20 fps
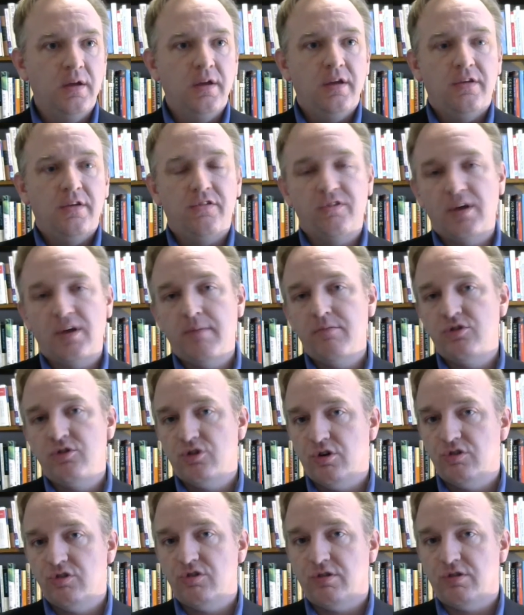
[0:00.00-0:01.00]
Some
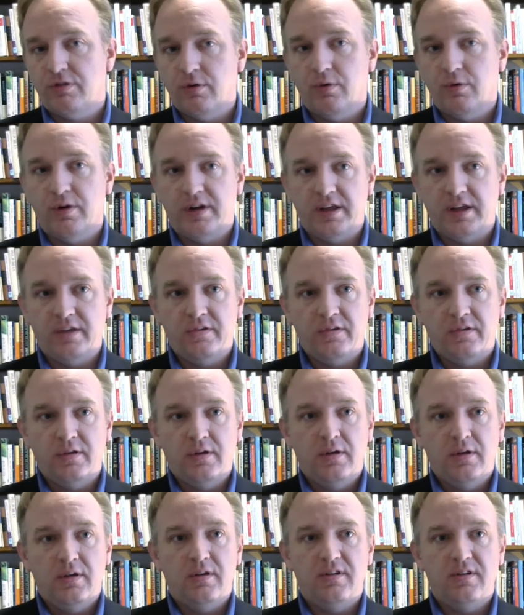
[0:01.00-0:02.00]
church authorities
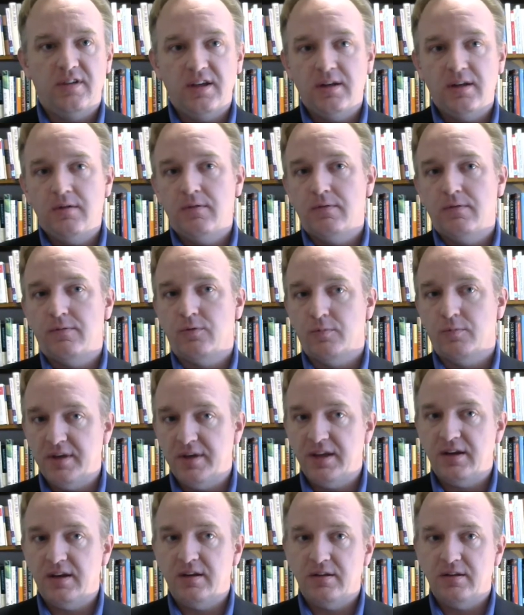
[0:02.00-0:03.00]
did
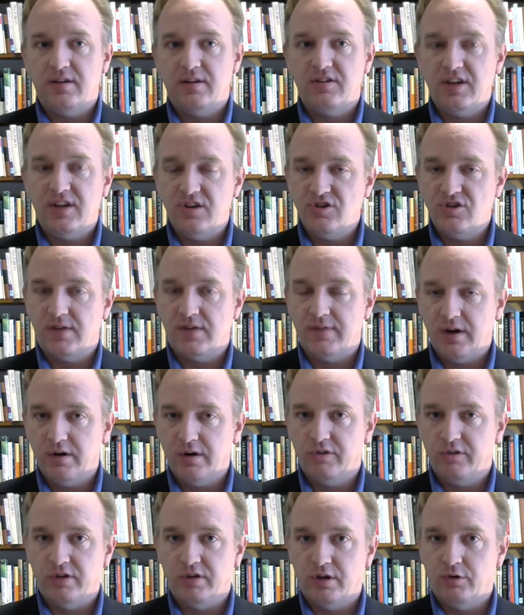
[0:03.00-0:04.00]
forbid the teaching of
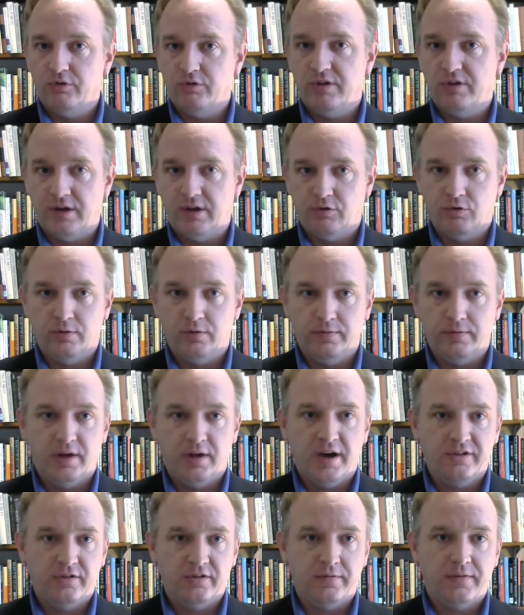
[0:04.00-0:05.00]
Aristotle's natural
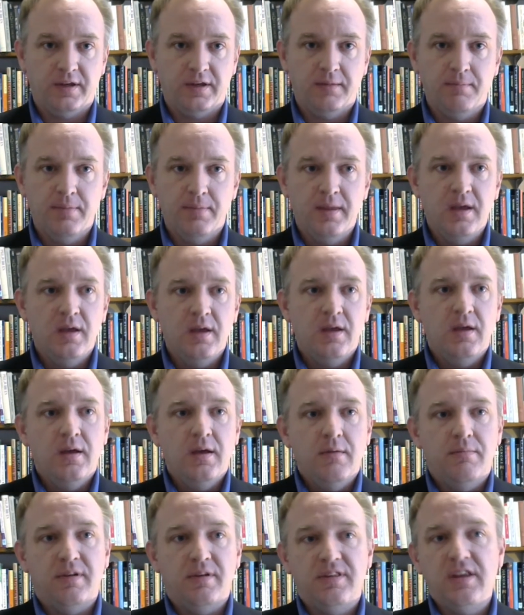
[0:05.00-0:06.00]
philosophy,
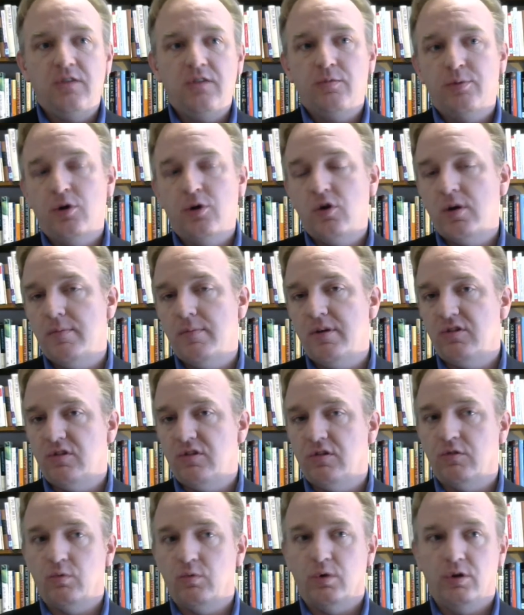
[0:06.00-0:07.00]
but these
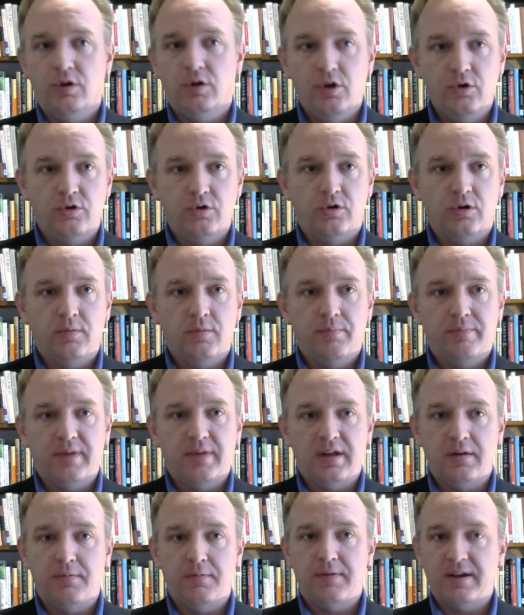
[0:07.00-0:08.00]
prohibitions were local
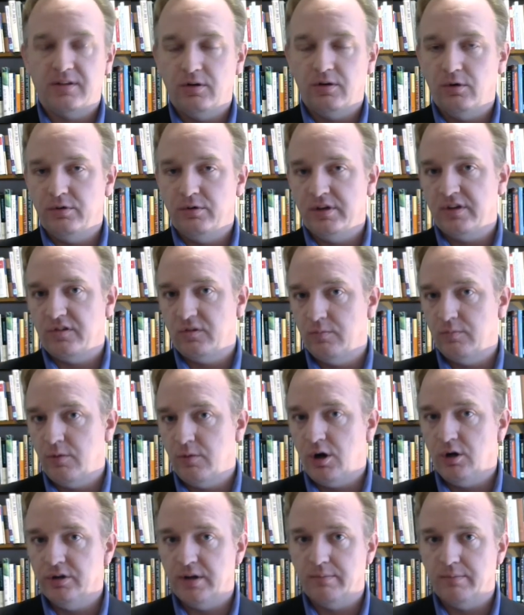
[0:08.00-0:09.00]
and affected only a
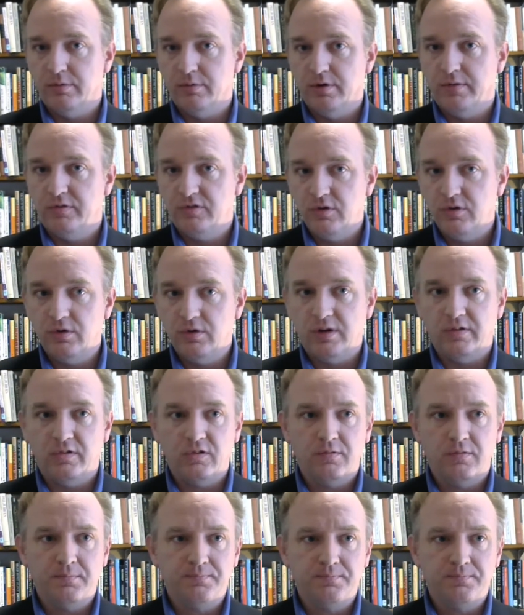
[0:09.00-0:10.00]
small number of students.